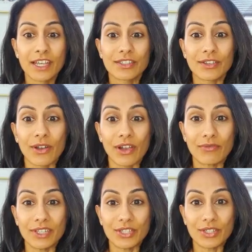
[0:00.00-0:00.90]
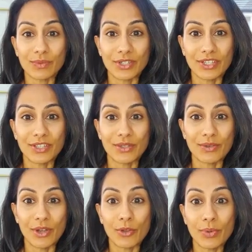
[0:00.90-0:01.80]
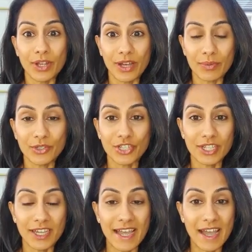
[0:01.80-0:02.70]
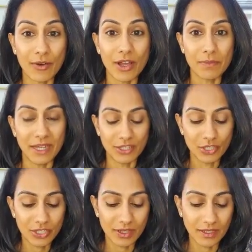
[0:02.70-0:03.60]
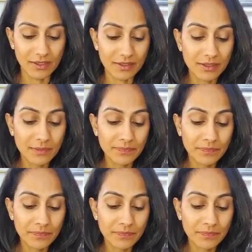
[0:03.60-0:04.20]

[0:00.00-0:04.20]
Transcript: So I really just wanted to open up and share how I manage things.